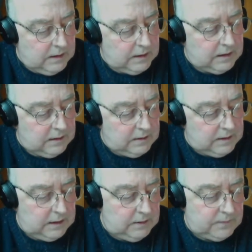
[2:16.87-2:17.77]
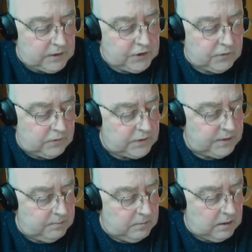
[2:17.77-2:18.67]
it can leave its
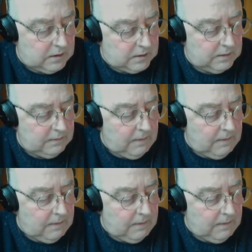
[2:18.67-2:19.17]
gruesome mark,